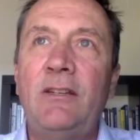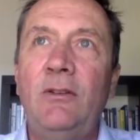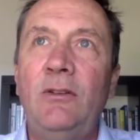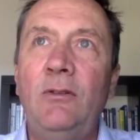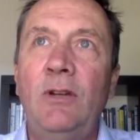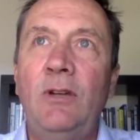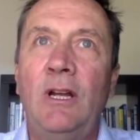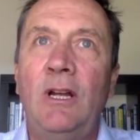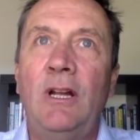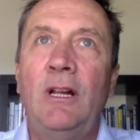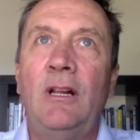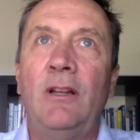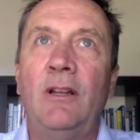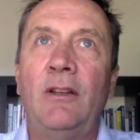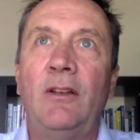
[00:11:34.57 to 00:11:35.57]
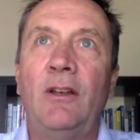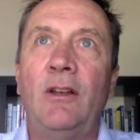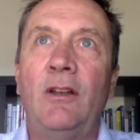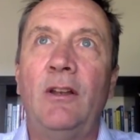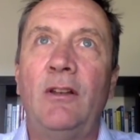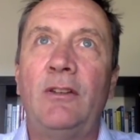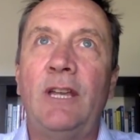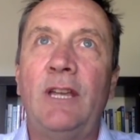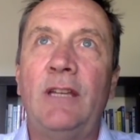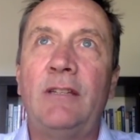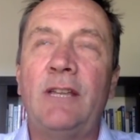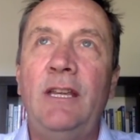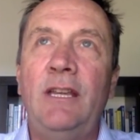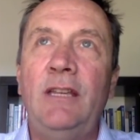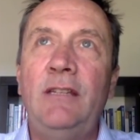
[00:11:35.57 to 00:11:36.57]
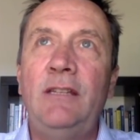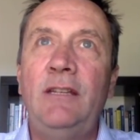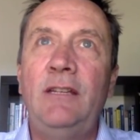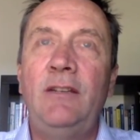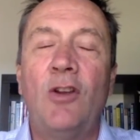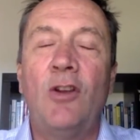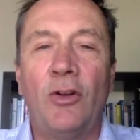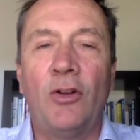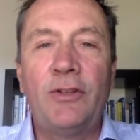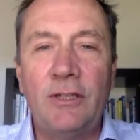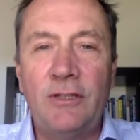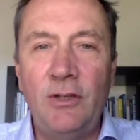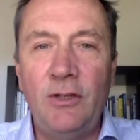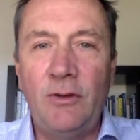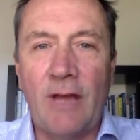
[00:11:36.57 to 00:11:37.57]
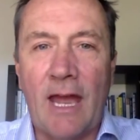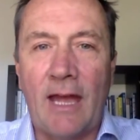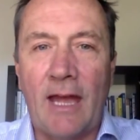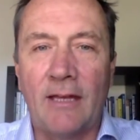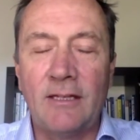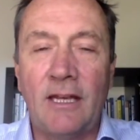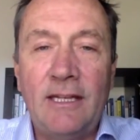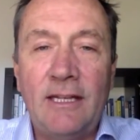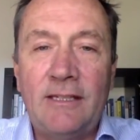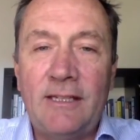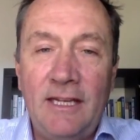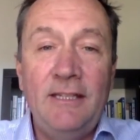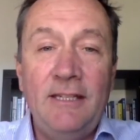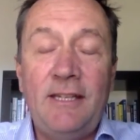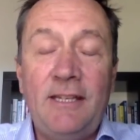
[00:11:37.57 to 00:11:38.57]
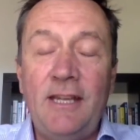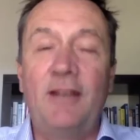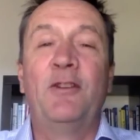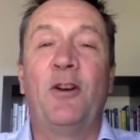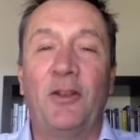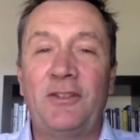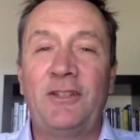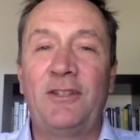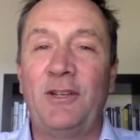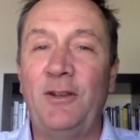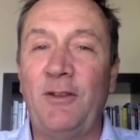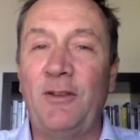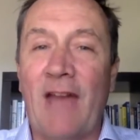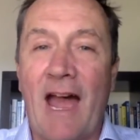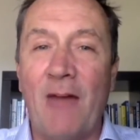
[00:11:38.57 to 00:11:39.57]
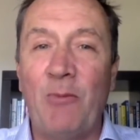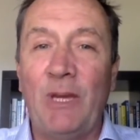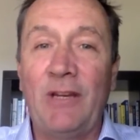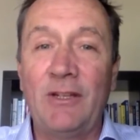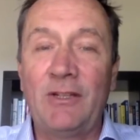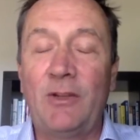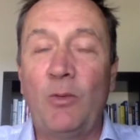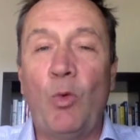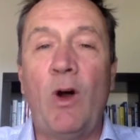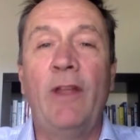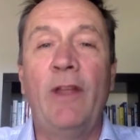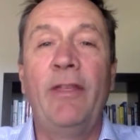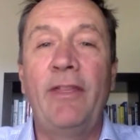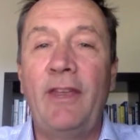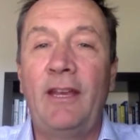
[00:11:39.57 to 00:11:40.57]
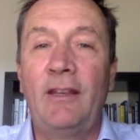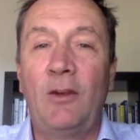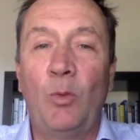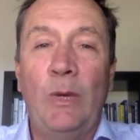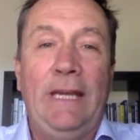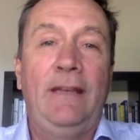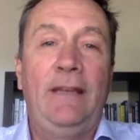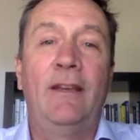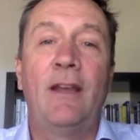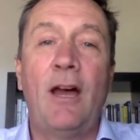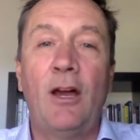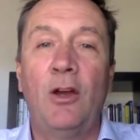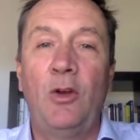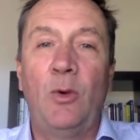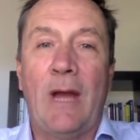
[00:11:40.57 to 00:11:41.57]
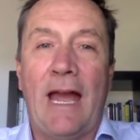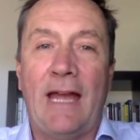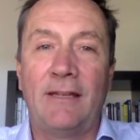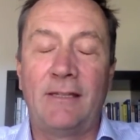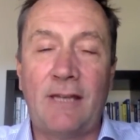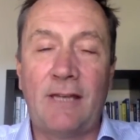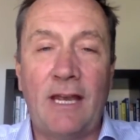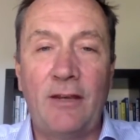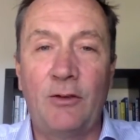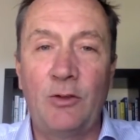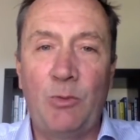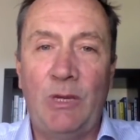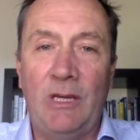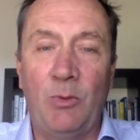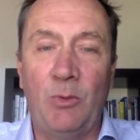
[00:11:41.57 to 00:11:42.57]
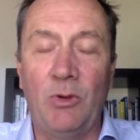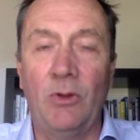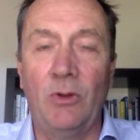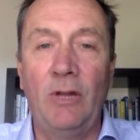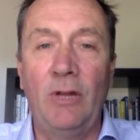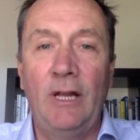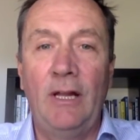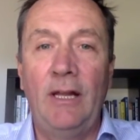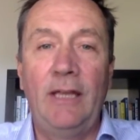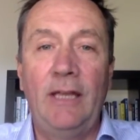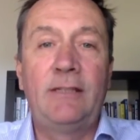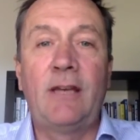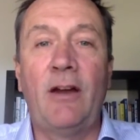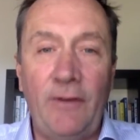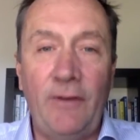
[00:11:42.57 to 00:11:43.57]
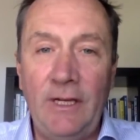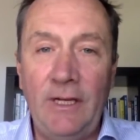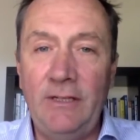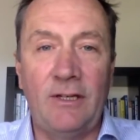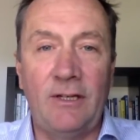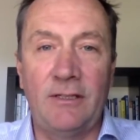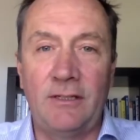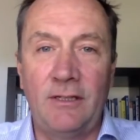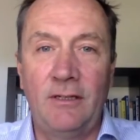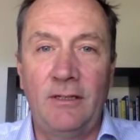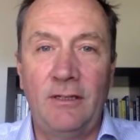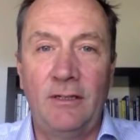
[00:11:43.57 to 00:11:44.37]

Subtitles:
to. It's easy not to do that. Yeah. And it's easier not to do that because the one thing that we know as salespeople is our features.